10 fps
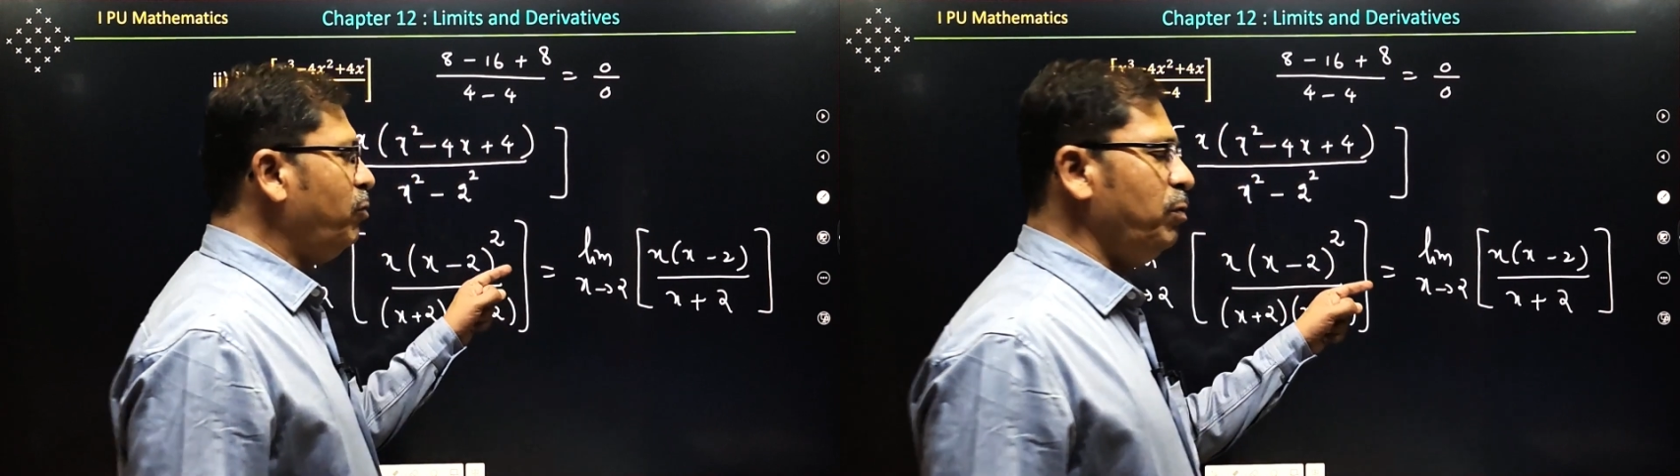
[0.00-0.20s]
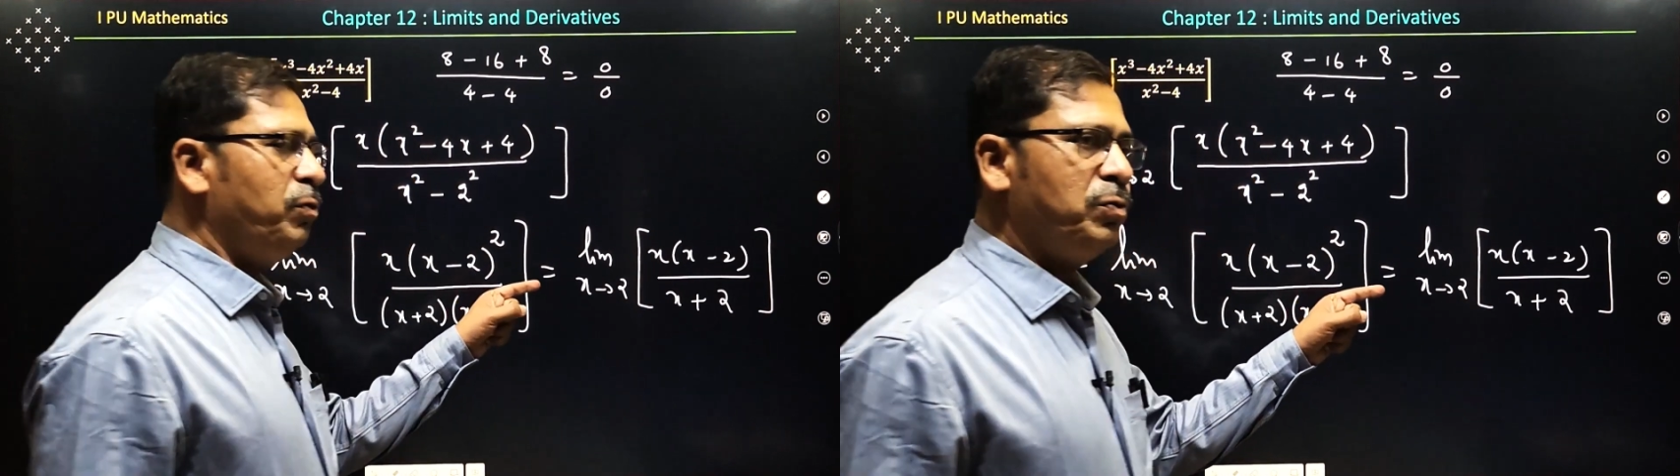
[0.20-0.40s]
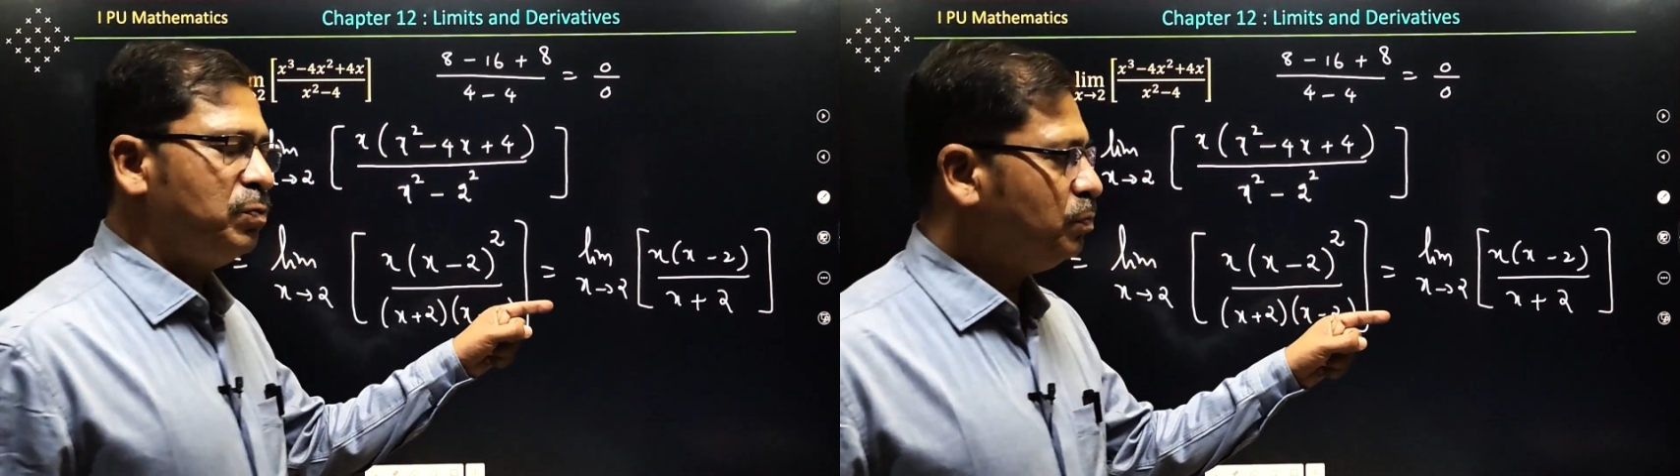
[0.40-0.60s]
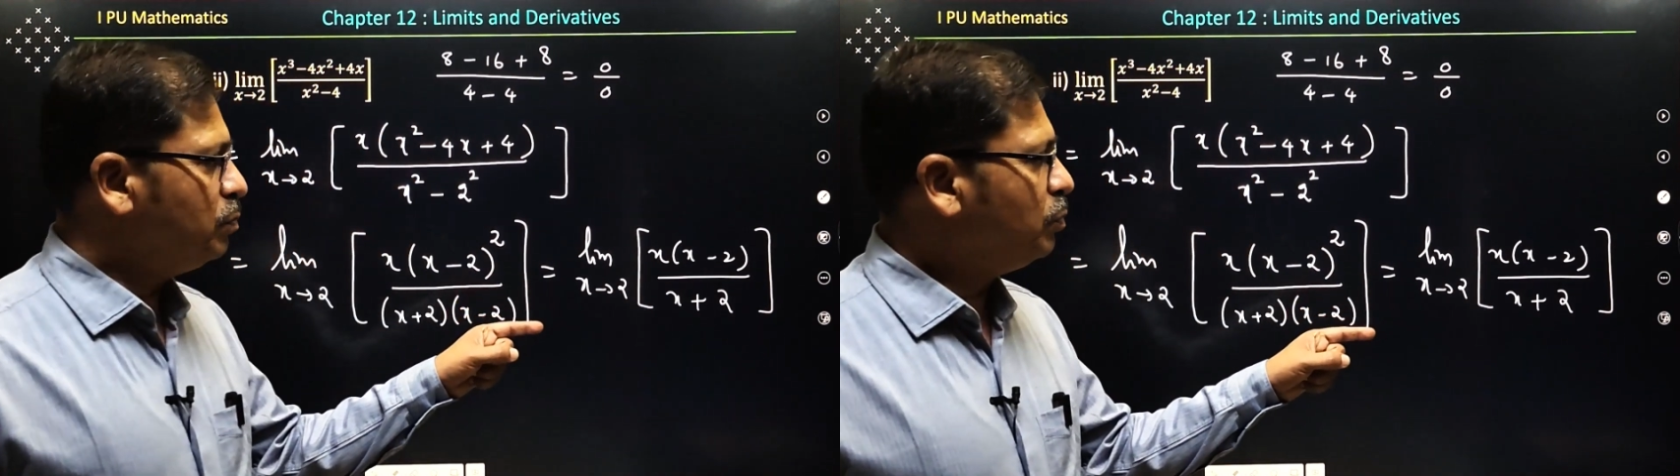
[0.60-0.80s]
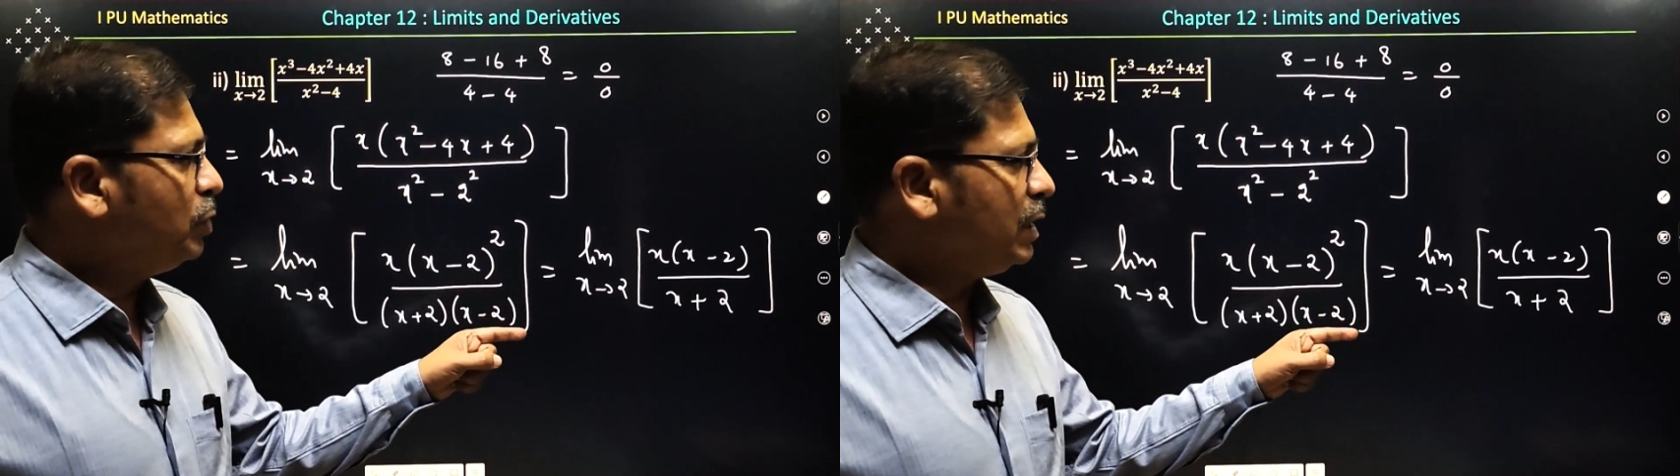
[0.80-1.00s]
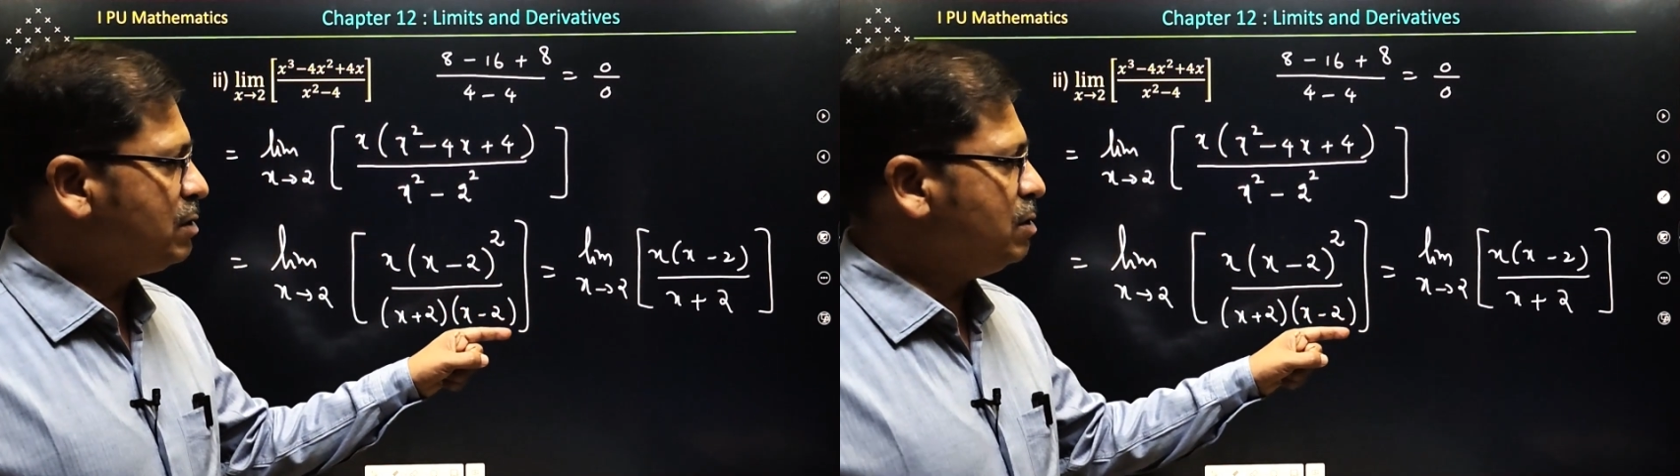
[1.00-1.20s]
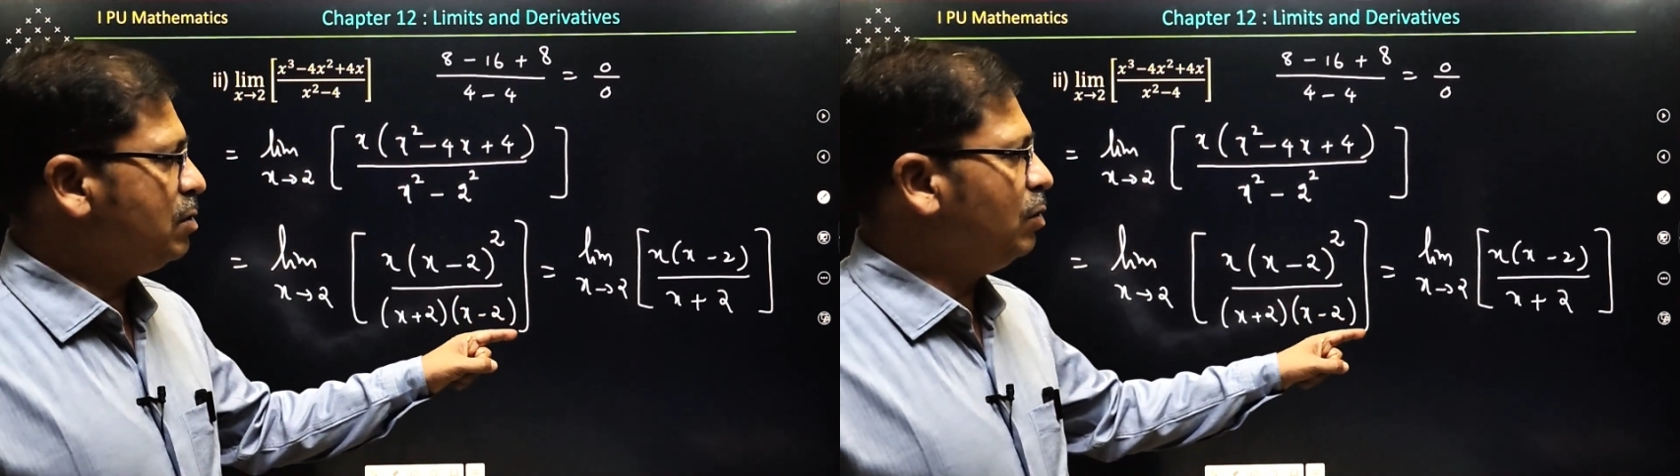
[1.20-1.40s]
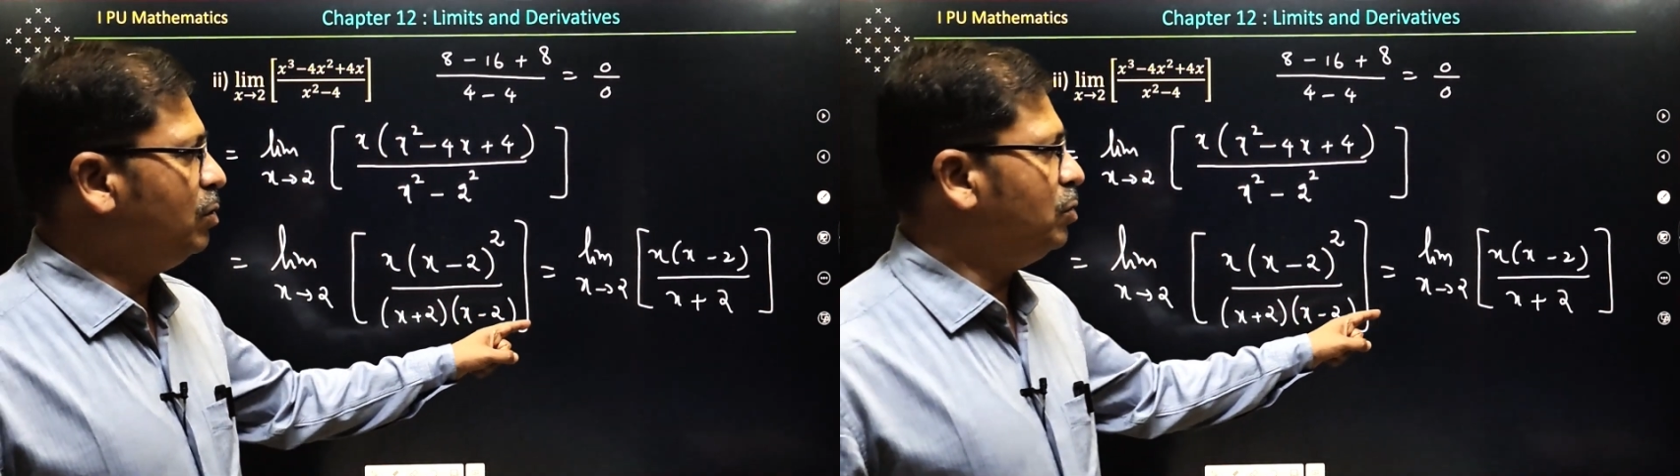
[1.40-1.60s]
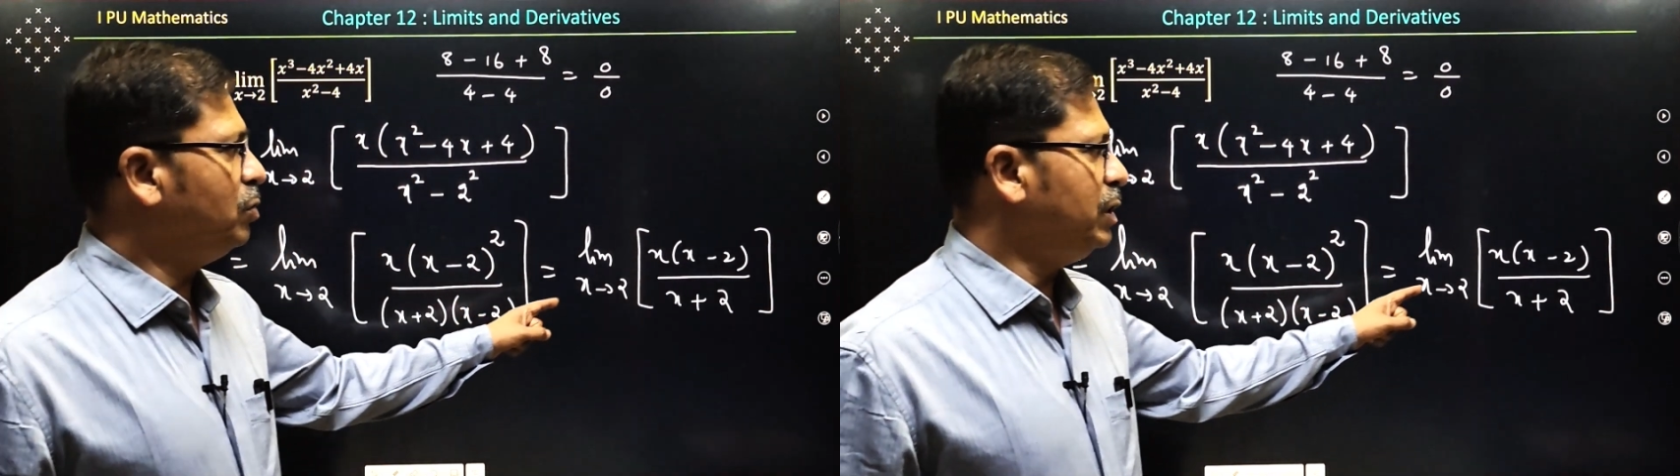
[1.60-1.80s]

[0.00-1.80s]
if you put x is equal to 2,